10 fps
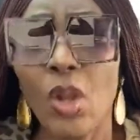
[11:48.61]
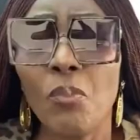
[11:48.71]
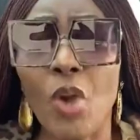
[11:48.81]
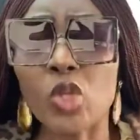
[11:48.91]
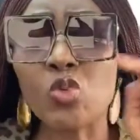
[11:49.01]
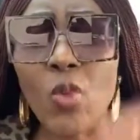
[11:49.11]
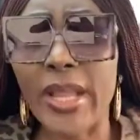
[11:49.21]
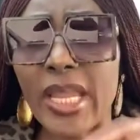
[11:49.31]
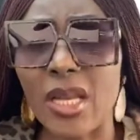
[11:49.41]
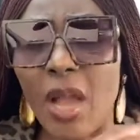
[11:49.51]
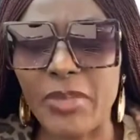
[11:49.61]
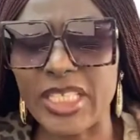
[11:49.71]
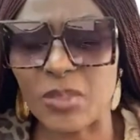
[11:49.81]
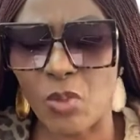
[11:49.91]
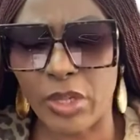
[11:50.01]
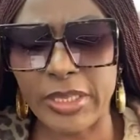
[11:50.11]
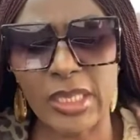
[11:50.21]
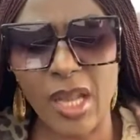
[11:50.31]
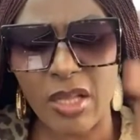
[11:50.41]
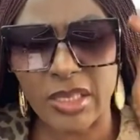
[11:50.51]
But waking up this morning, the
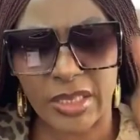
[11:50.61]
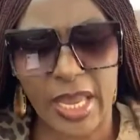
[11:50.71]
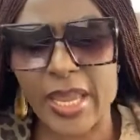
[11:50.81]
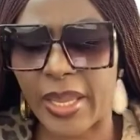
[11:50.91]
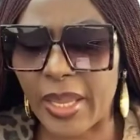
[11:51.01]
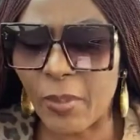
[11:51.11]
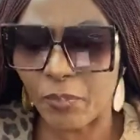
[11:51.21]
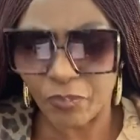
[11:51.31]
Lord say,